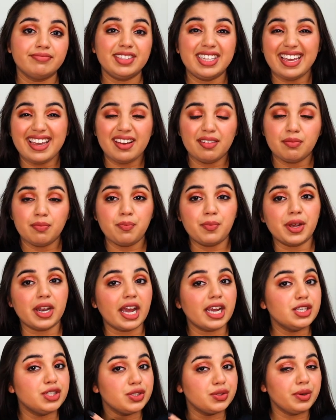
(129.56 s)
yeah, but
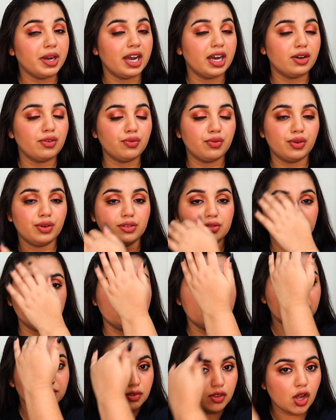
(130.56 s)
I do have
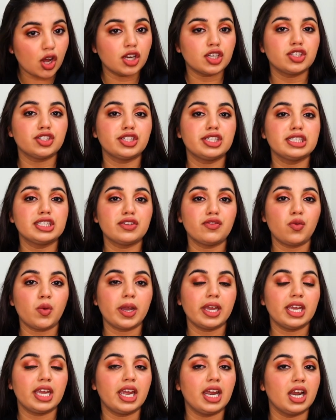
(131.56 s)
long strands of
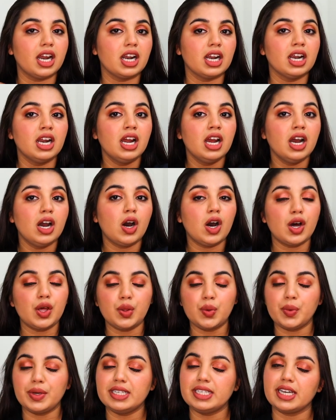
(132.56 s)
white hair all
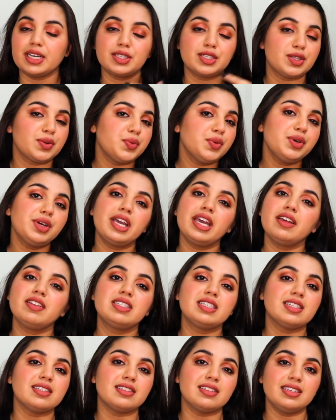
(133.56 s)
the way down, so we'll get
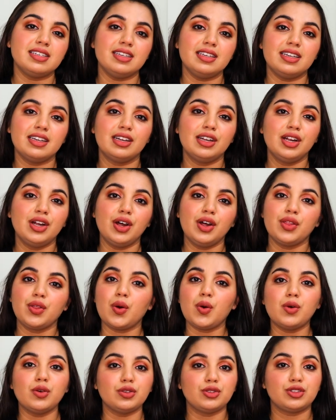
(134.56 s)
to see the
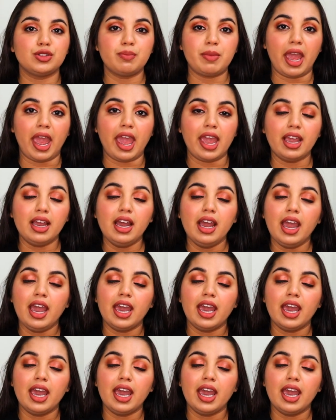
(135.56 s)
whole shebang,